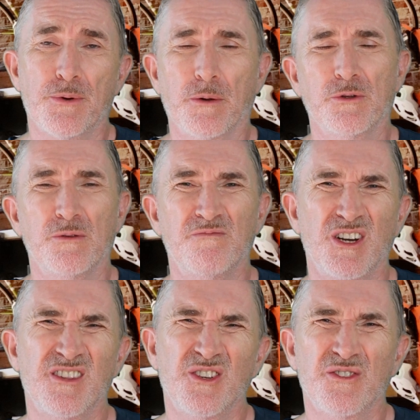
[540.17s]
problem
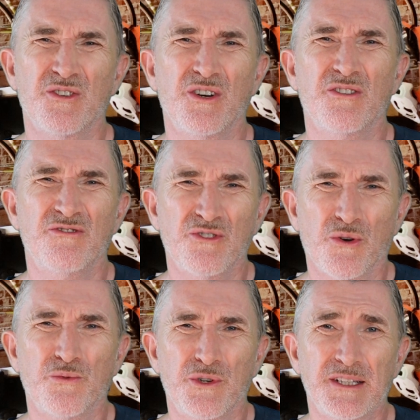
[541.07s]
and the other
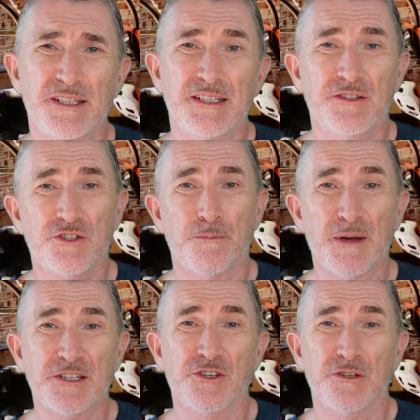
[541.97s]
not really. To
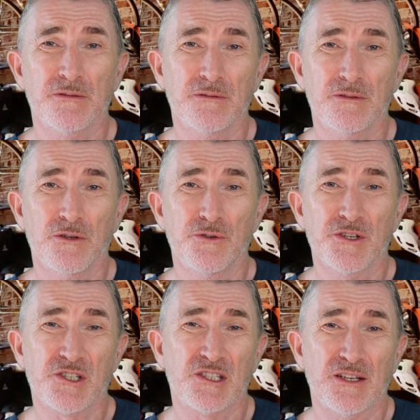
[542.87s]
better
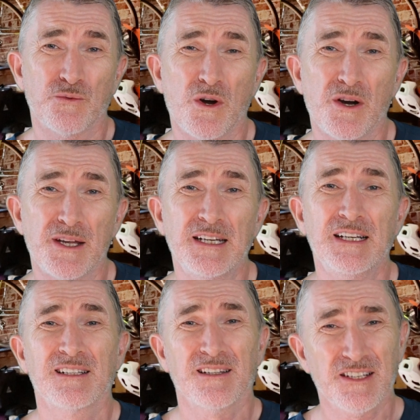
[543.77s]
understand why,
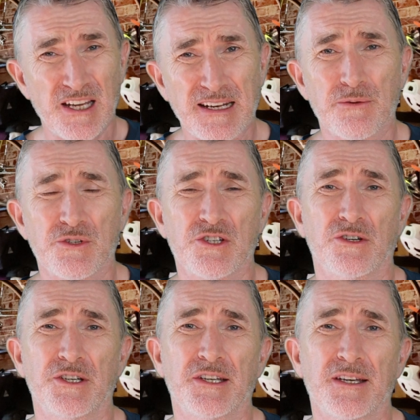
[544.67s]
let's head
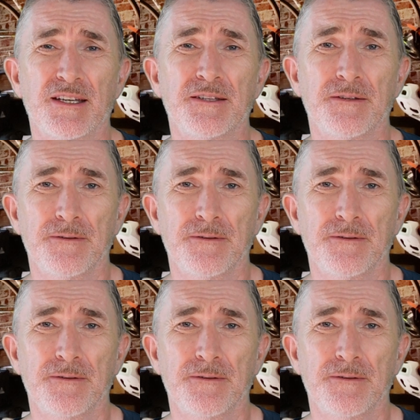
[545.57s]
outside again.